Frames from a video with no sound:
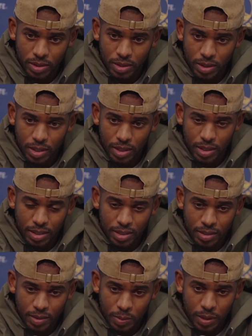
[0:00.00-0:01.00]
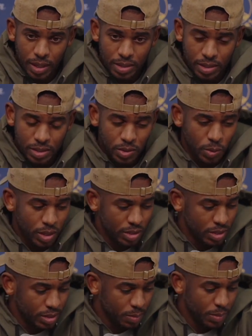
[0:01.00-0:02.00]
Yeah, we had a
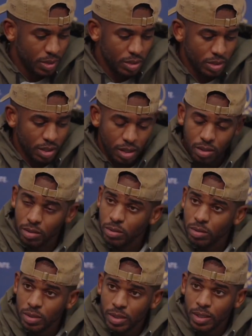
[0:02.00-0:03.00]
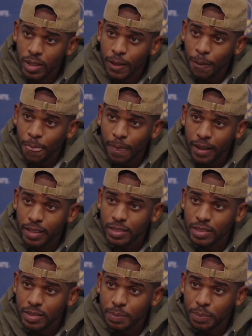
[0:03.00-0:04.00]
situation some years ago, and
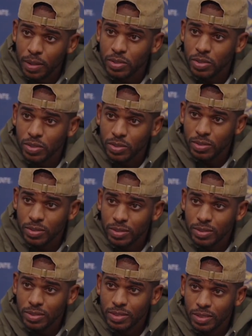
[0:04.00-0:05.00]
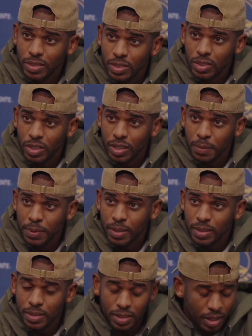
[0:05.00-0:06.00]
it's personal. You know what I mean?